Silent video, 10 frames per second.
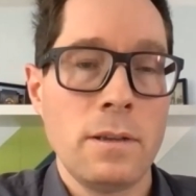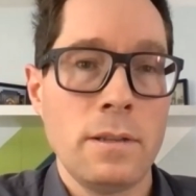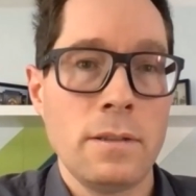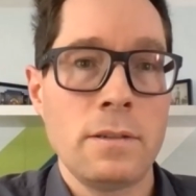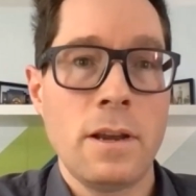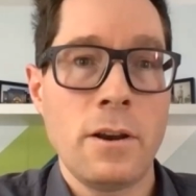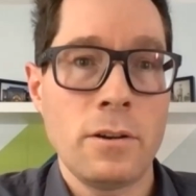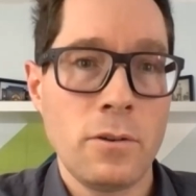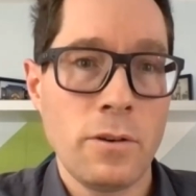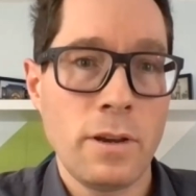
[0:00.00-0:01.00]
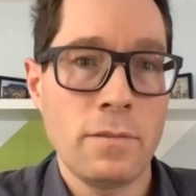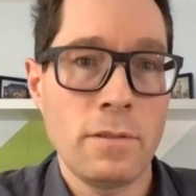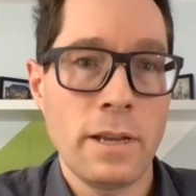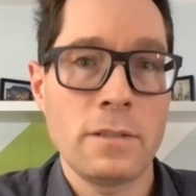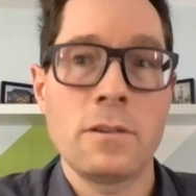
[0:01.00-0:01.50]
in the territory of
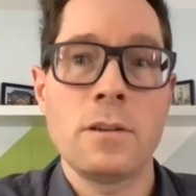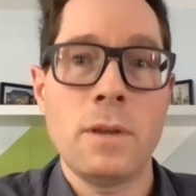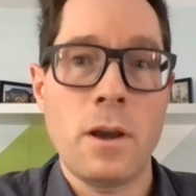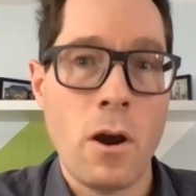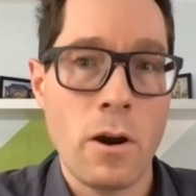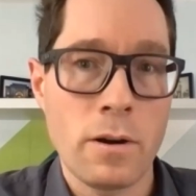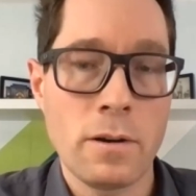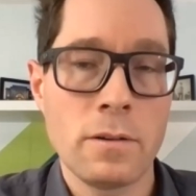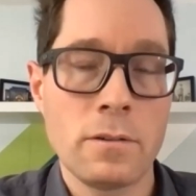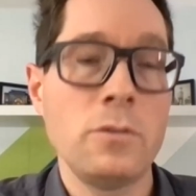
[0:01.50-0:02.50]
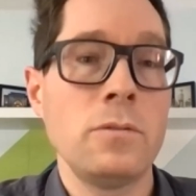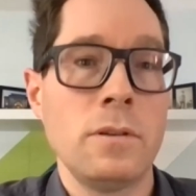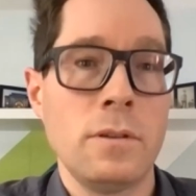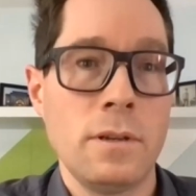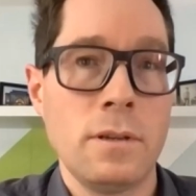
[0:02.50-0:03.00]
like it's going to be harder to
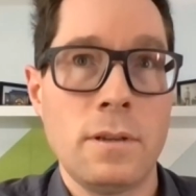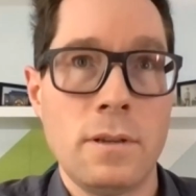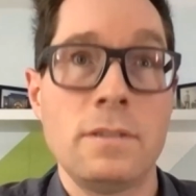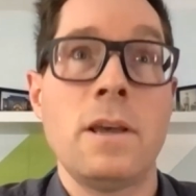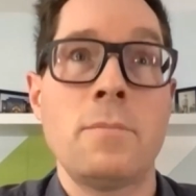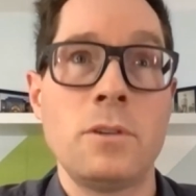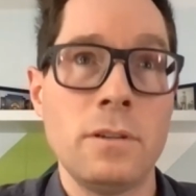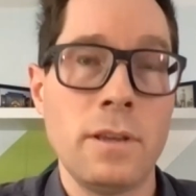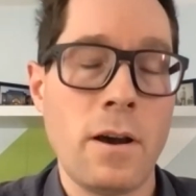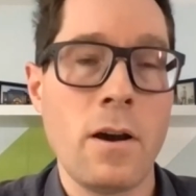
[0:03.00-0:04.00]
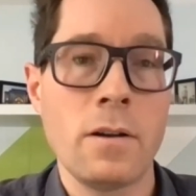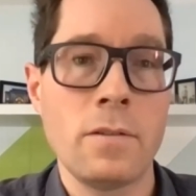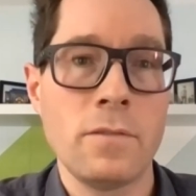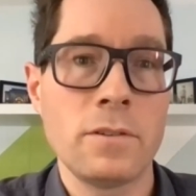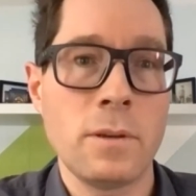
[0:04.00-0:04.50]
exceptionally
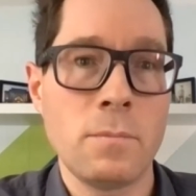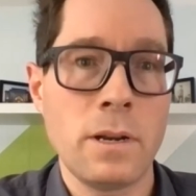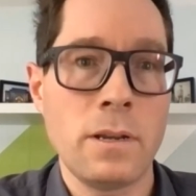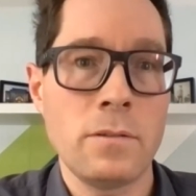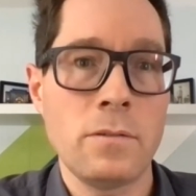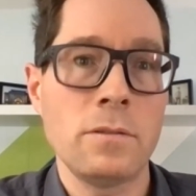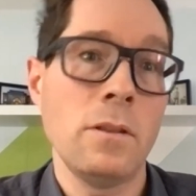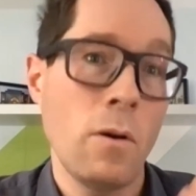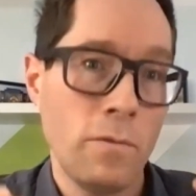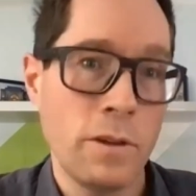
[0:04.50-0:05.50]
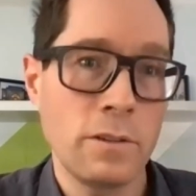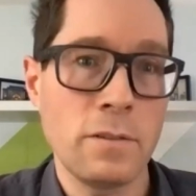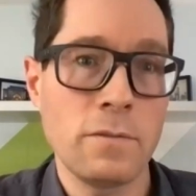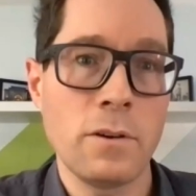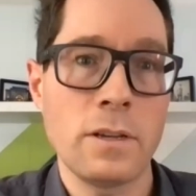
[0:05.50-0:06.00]
hard for somebody who's low
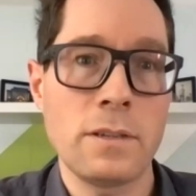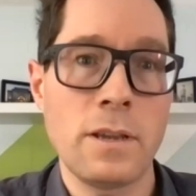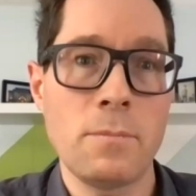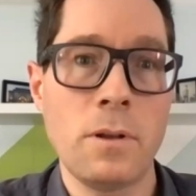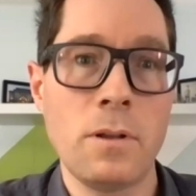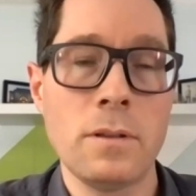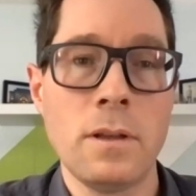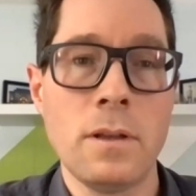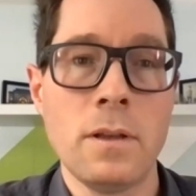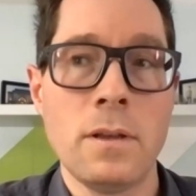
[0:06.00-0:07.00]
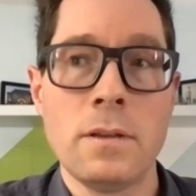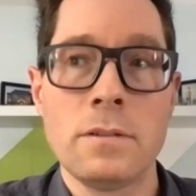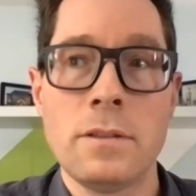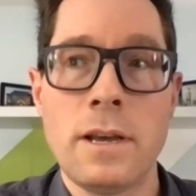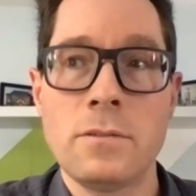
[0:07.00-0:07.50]
vision, for example.
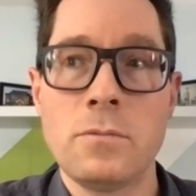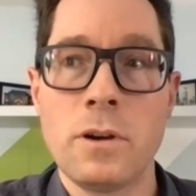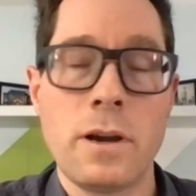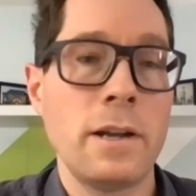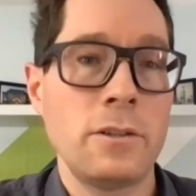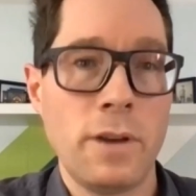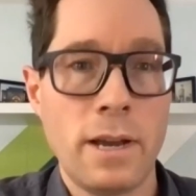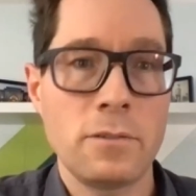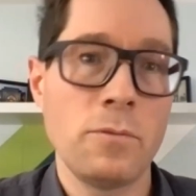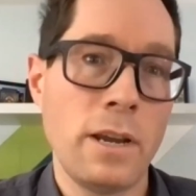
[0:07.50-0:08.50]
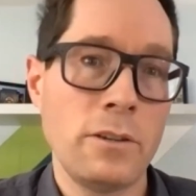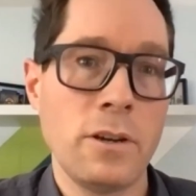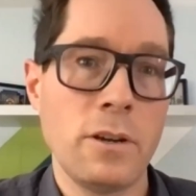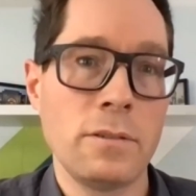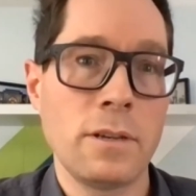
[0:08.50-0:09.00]
So that's where contrast
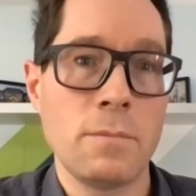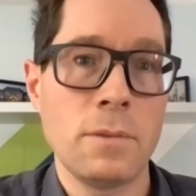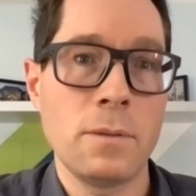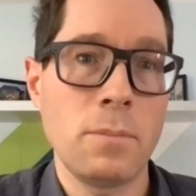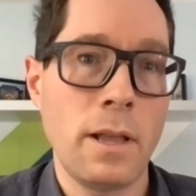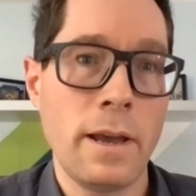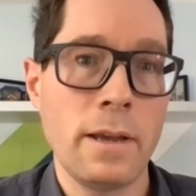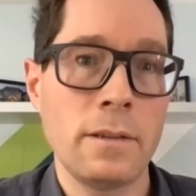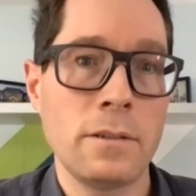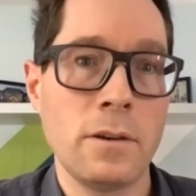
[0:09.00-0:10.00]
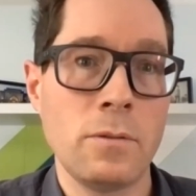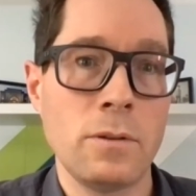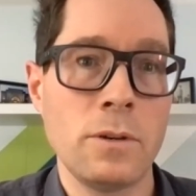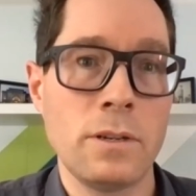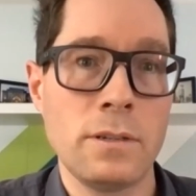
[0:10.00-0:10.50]
ratios come into play. So
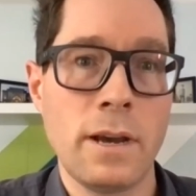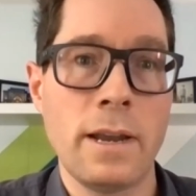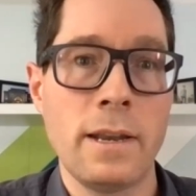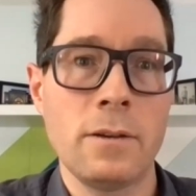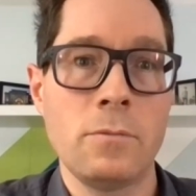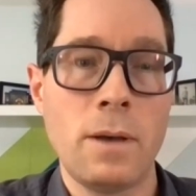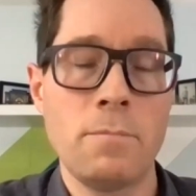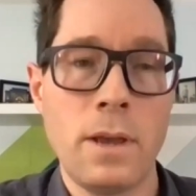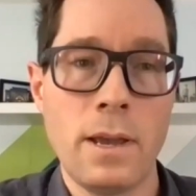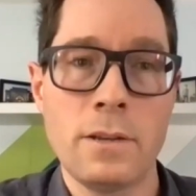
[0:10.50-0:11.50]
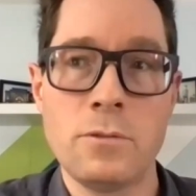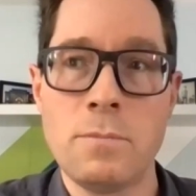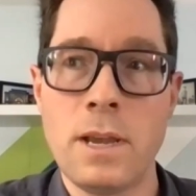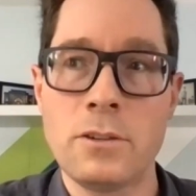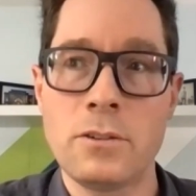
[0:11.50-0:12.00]
when we're designing a web page, we
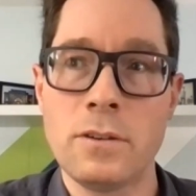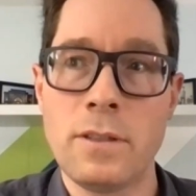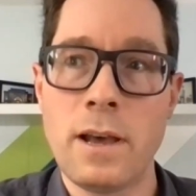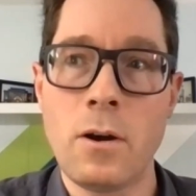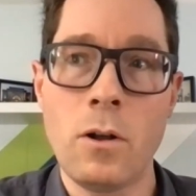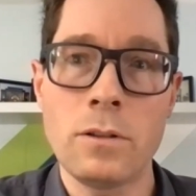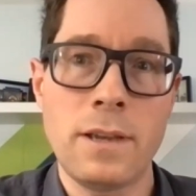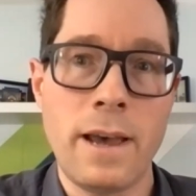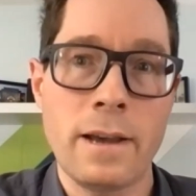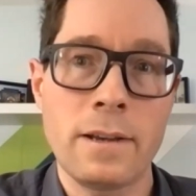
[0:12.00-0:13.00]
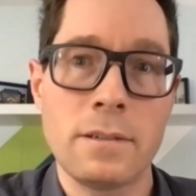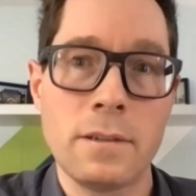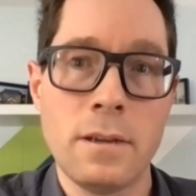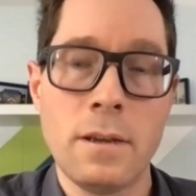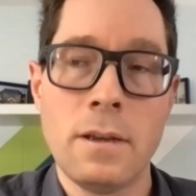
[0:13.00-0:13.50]
make sure that all text